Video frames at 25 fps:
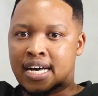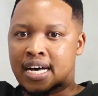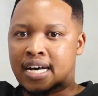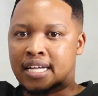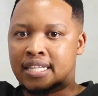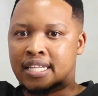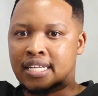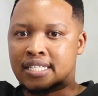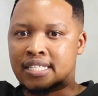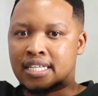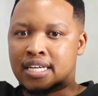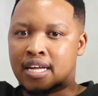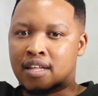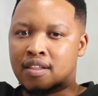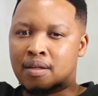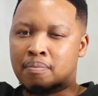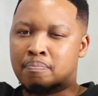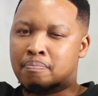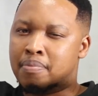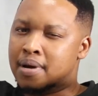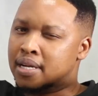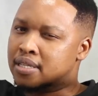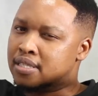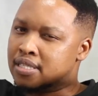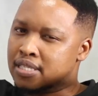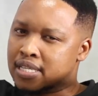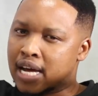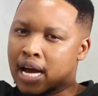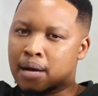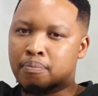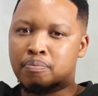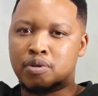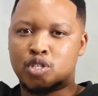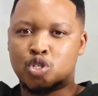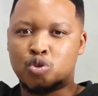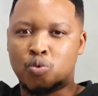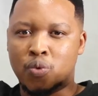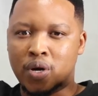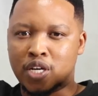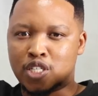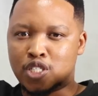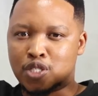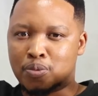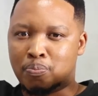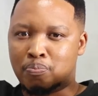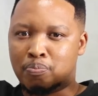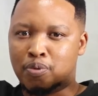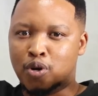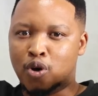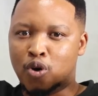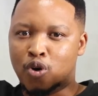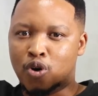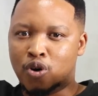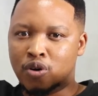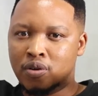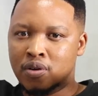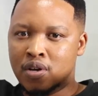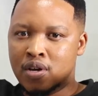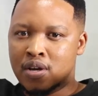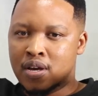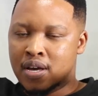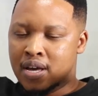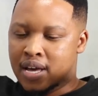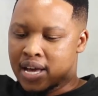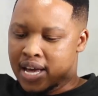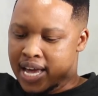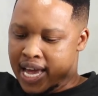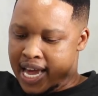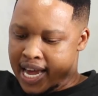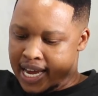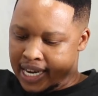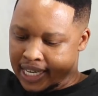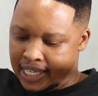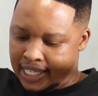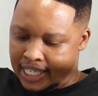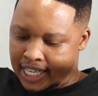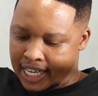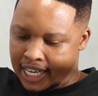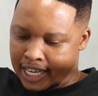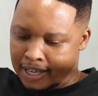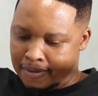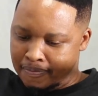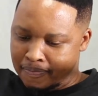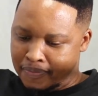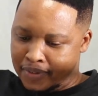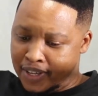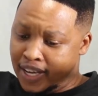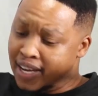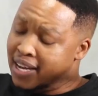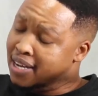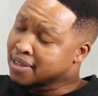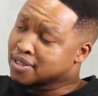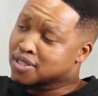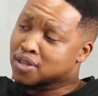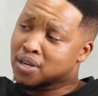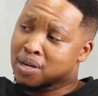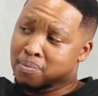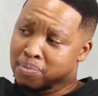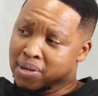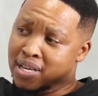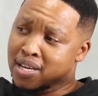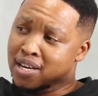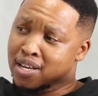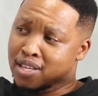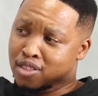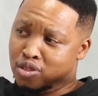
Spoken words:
That's another bet type to explore. And yeah, it's going to be a